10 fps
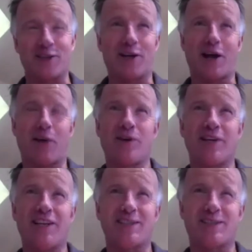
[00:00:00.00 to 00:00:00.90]
I wouldn't
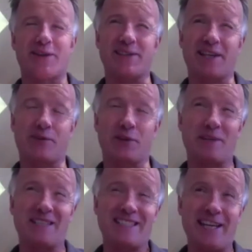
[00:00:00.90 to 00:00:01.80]
necessarily say I've got a
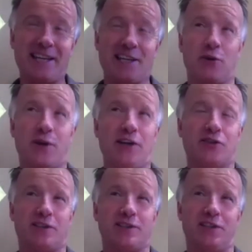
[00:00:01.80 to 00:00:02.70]
particular
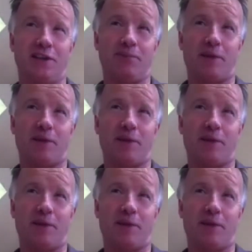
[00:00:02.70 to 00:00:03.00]
interest in them.